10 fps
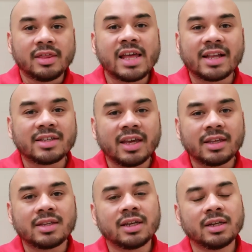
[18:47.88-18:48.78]
That's
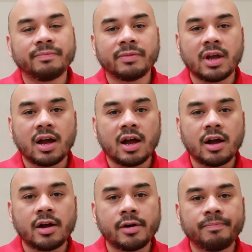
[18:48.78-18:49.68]
it.
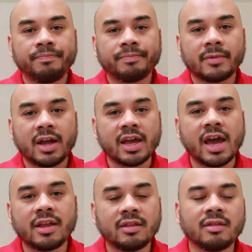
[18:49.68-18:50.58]

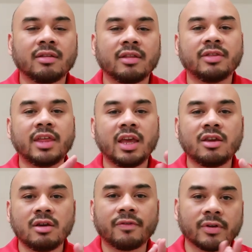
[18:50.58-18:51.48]
Again,
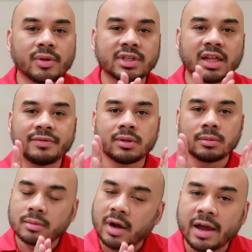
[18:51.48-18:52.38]
thank you for those that have
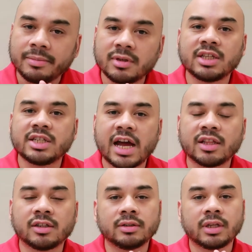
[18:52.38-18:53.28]
subscribed to the
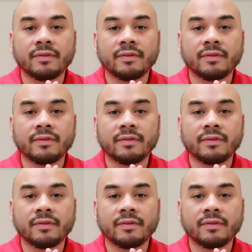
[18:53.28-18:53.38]
channel.